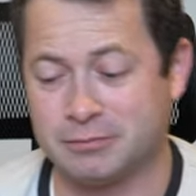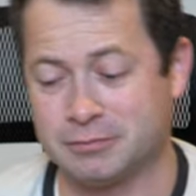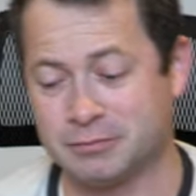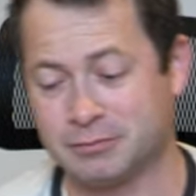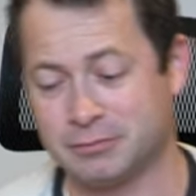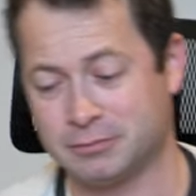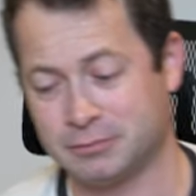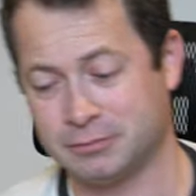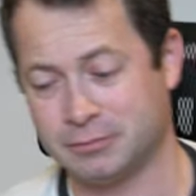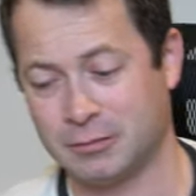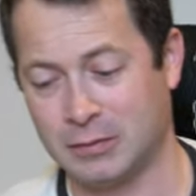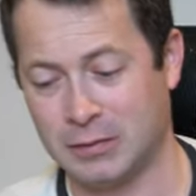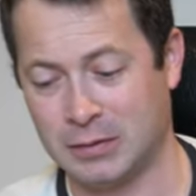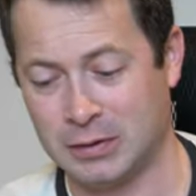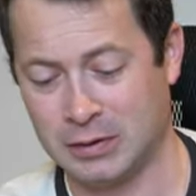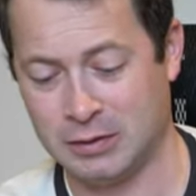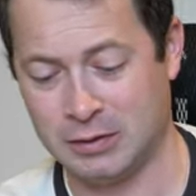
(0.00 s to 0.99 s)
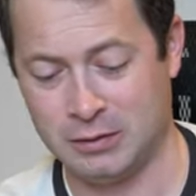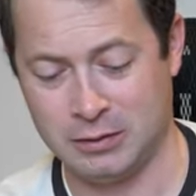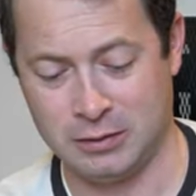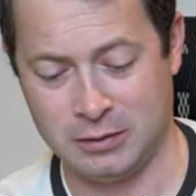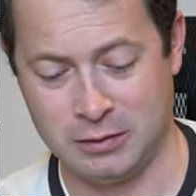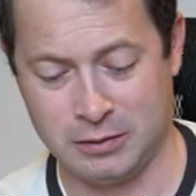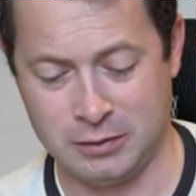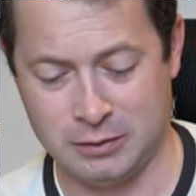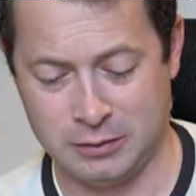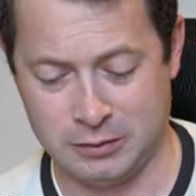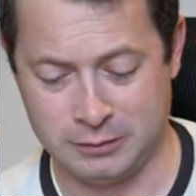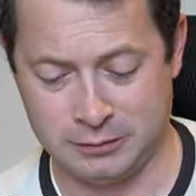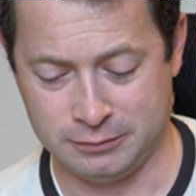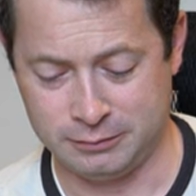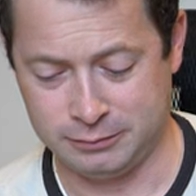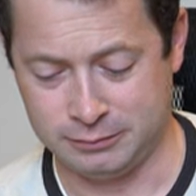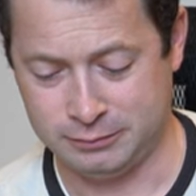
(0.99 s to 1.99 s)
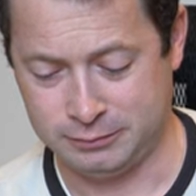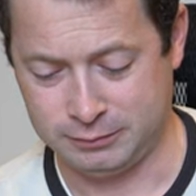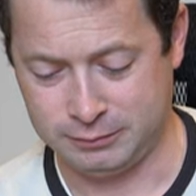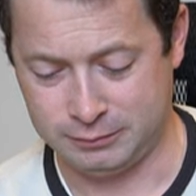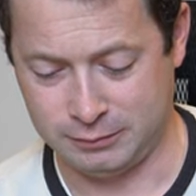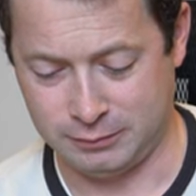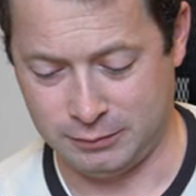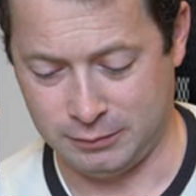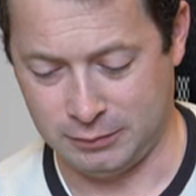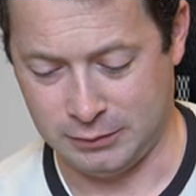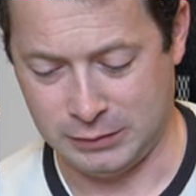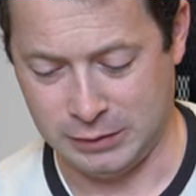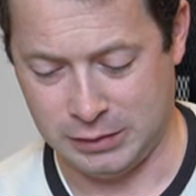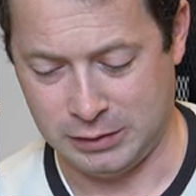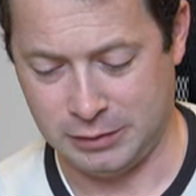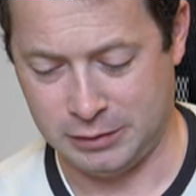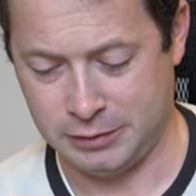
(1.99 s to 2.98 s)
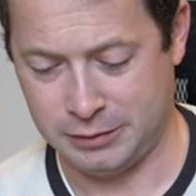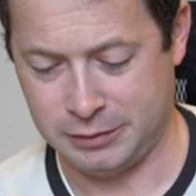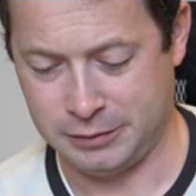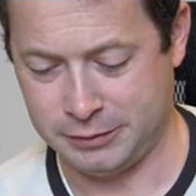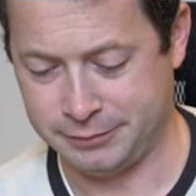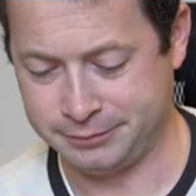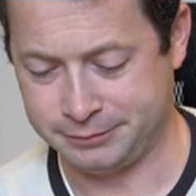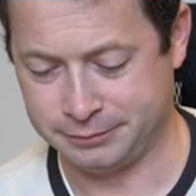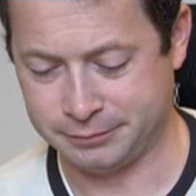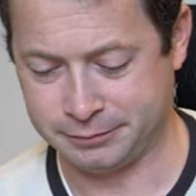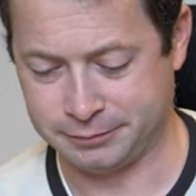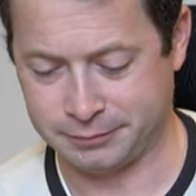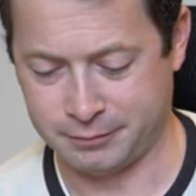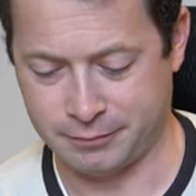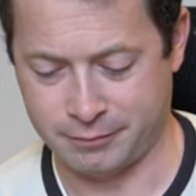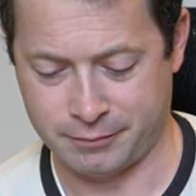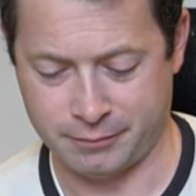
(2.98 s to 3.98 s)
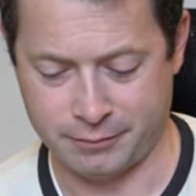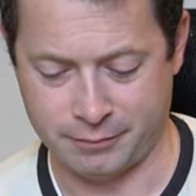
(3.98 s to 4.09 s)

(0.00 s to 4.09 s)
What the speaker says: [no speech]